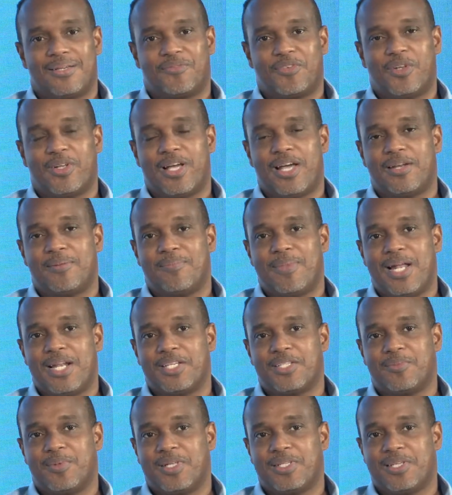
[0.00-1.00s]
you look at the
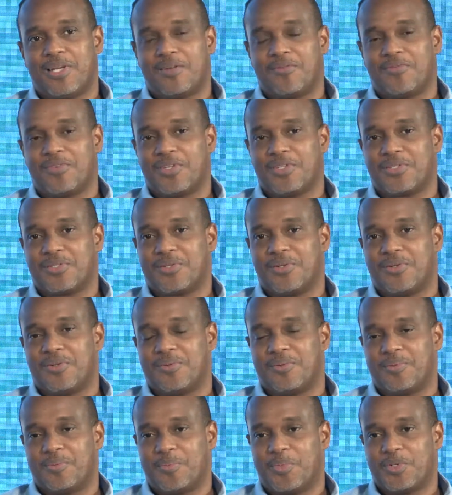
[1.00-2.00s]
management at
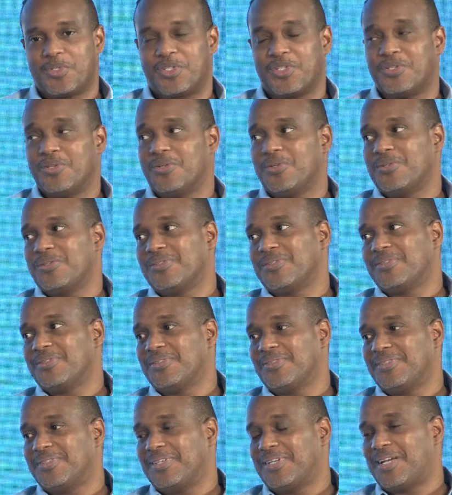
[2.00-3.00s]
Fesco, pretty young.
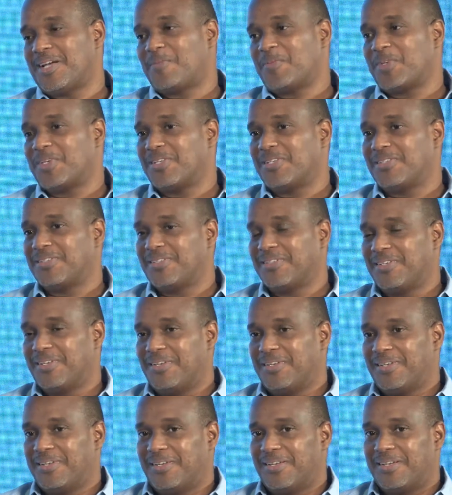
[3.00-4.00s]
I mean,
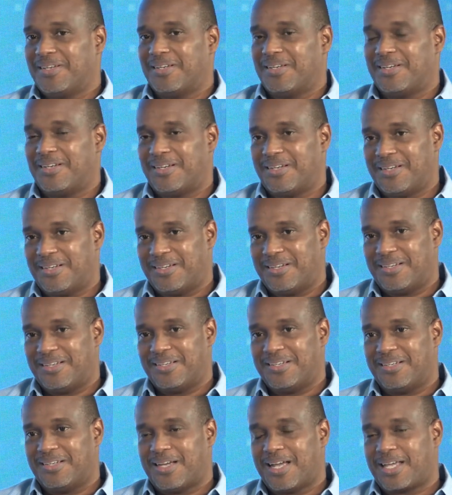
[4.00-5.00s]

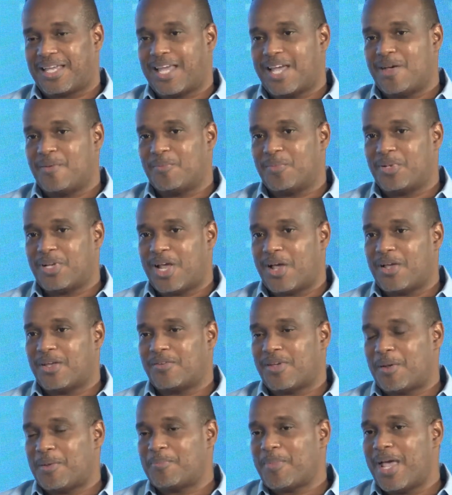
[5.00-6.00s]
I can't play.
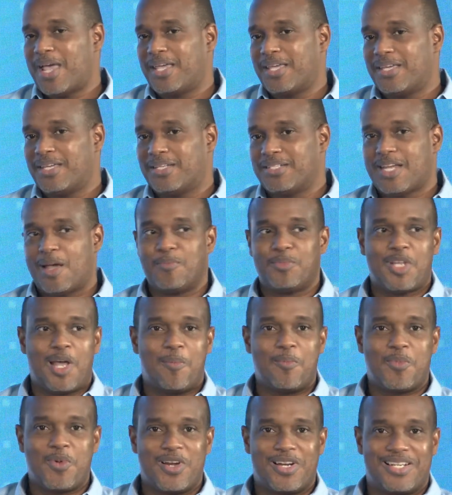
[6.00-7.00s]
At my age, I'm
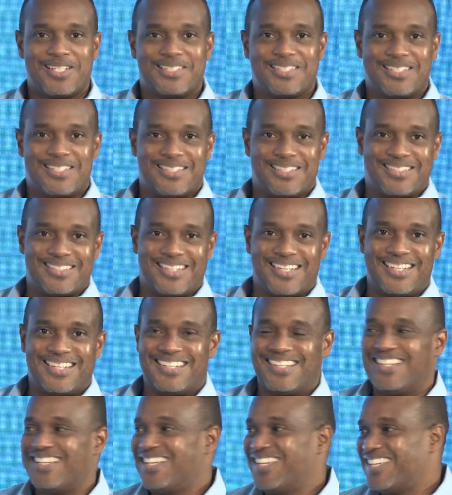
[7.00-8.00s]
Tom Brady's age. So
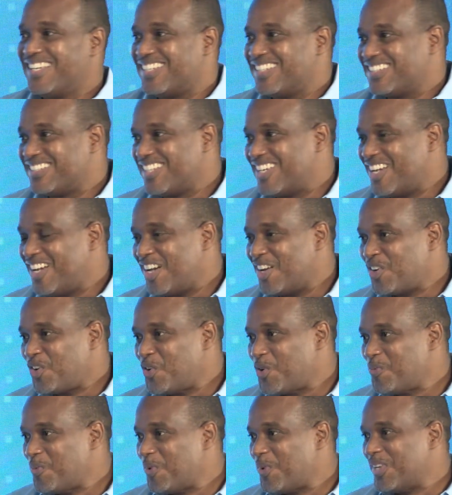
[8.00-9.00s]
I
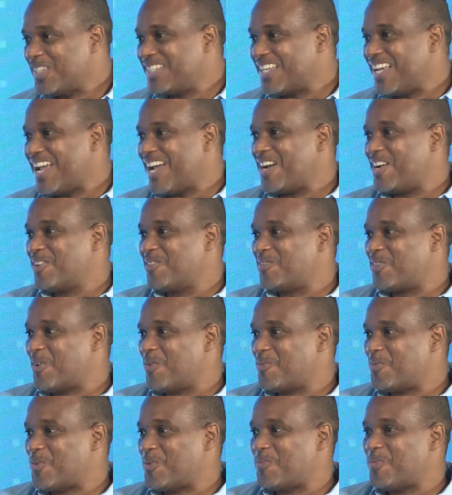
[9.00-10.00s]
could be retired
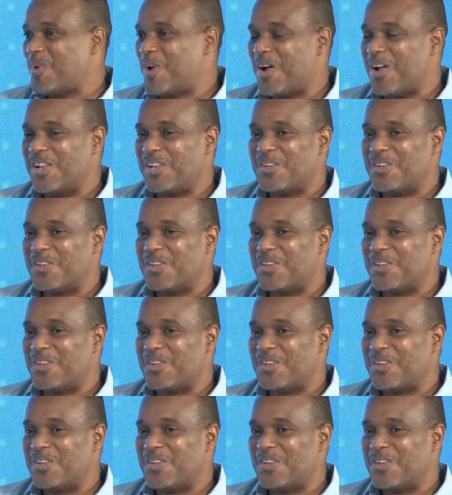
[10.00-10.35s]
from football,